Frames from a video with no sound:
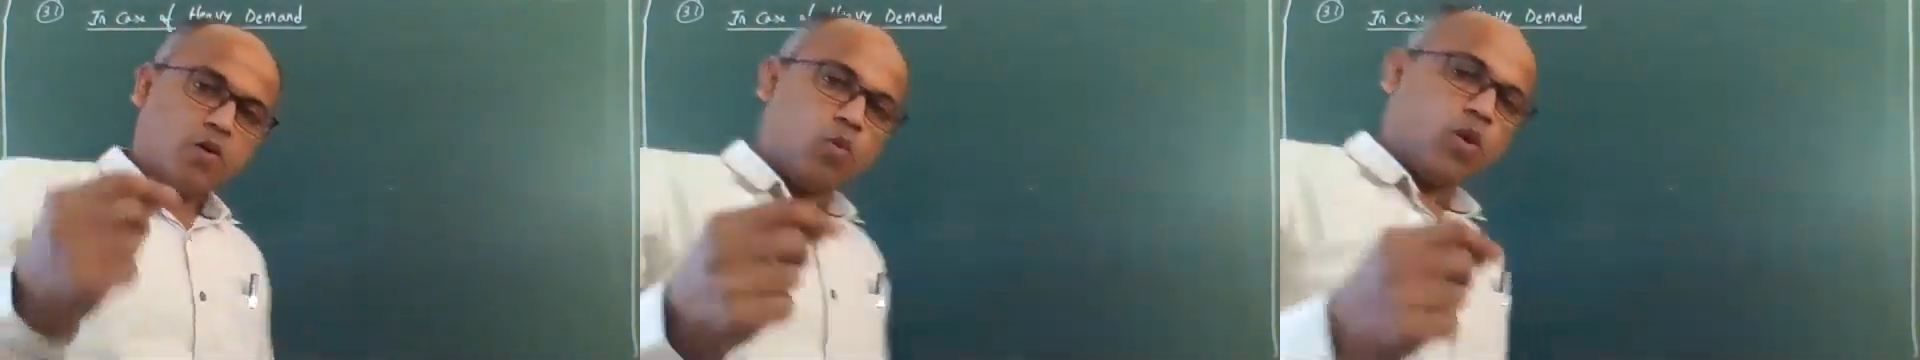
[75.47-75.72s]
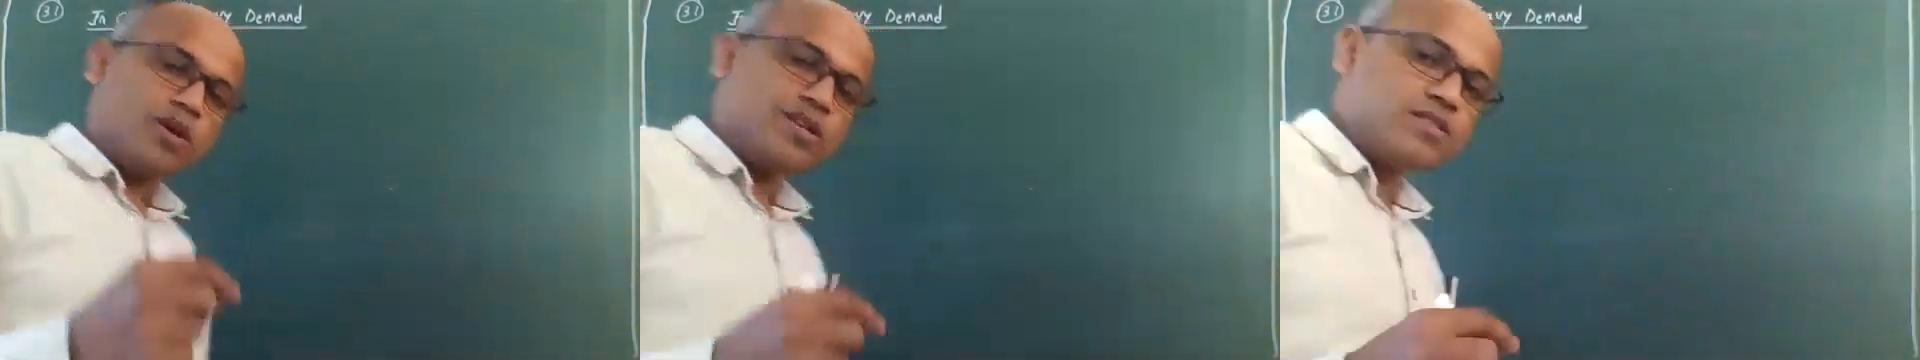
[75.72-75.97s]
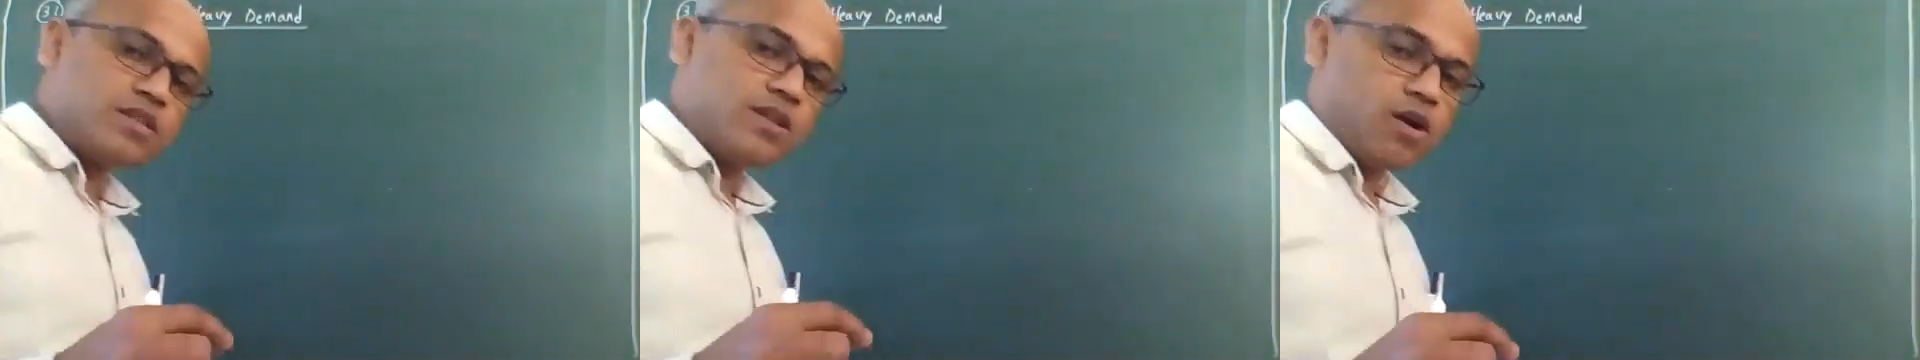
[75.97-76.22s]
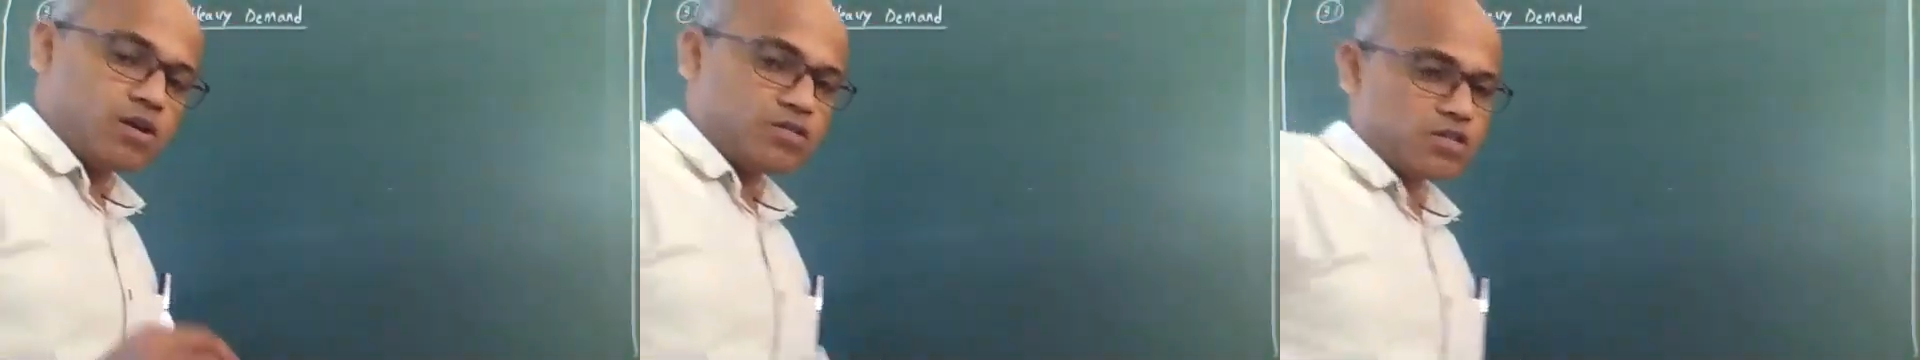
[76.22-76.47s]
What is
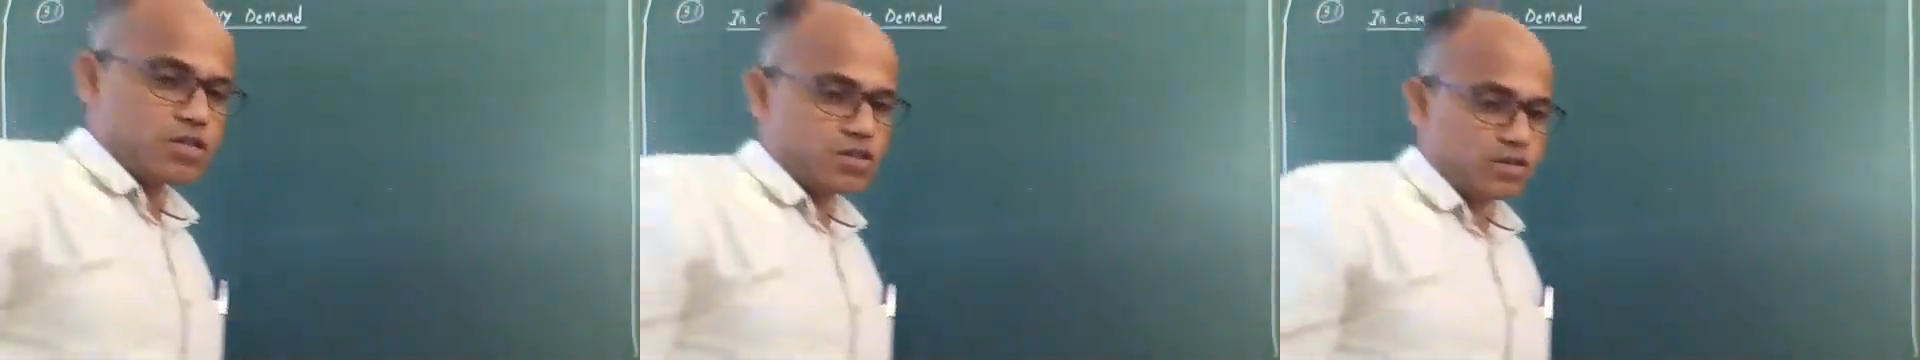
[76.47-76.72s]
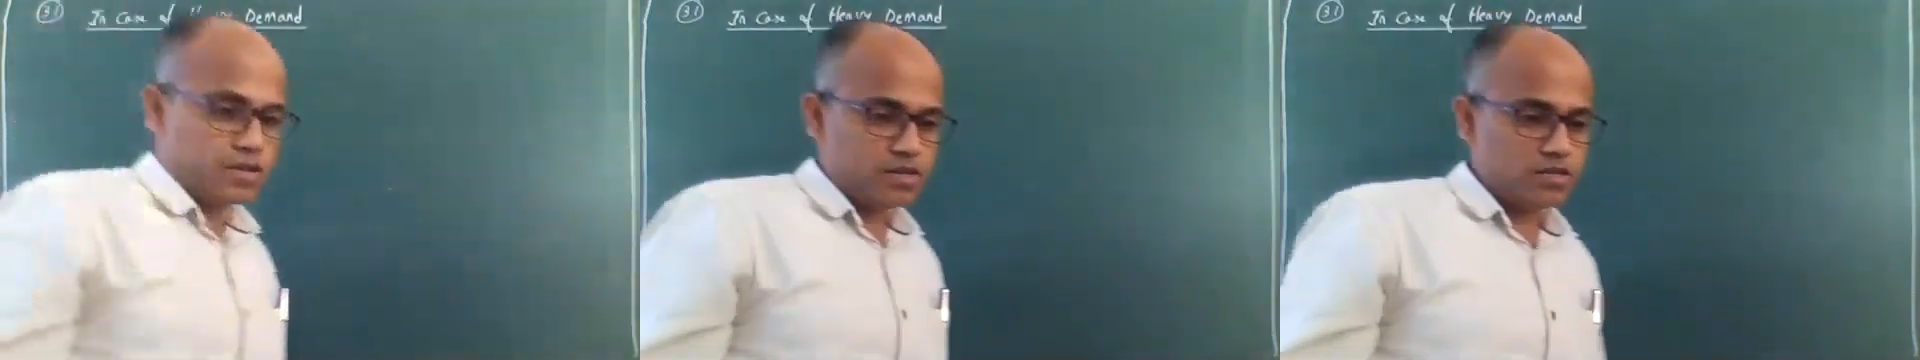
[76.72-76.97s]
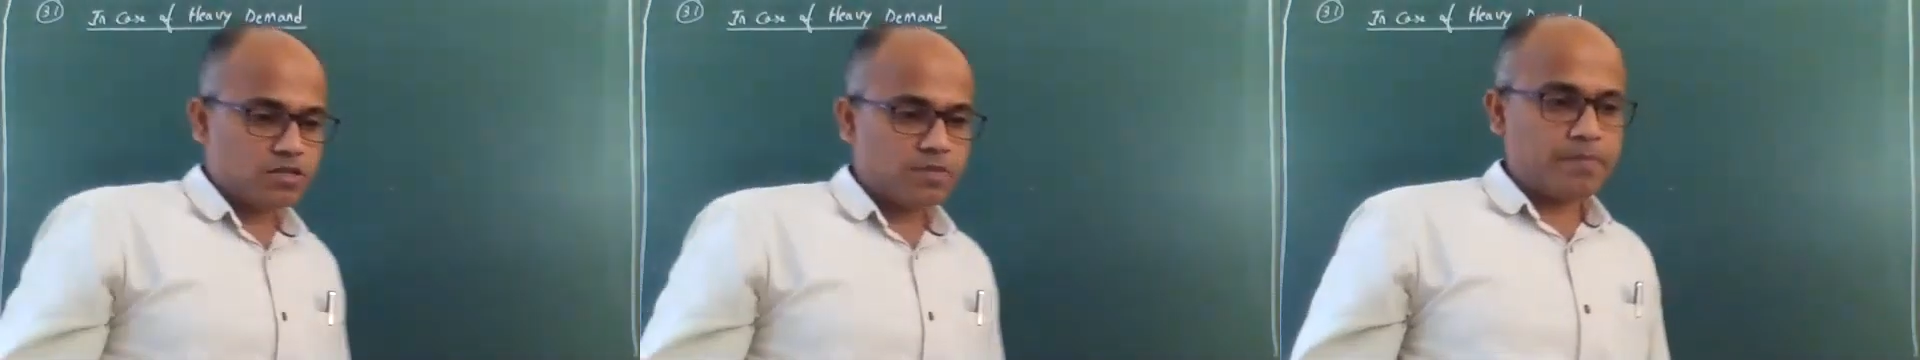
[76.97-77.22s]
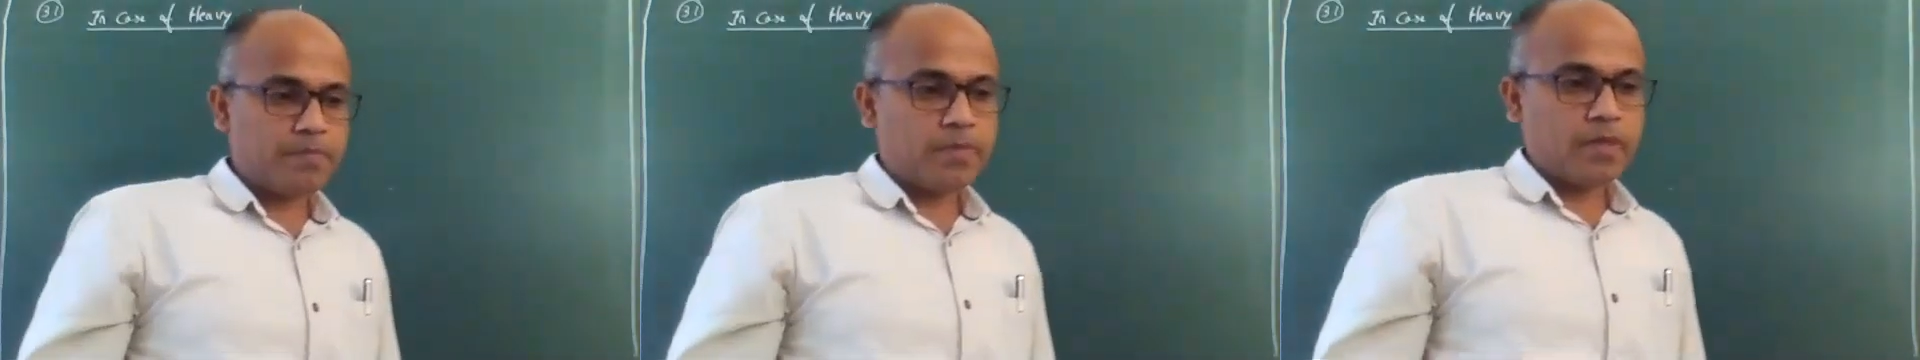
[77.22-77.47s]
the logic here
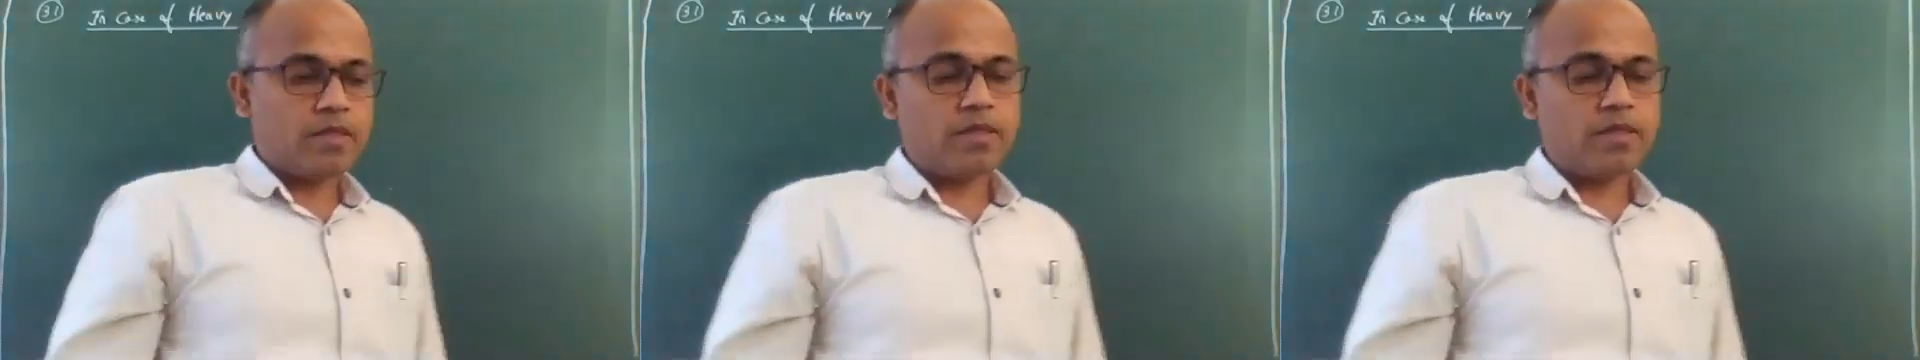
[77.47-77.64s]
is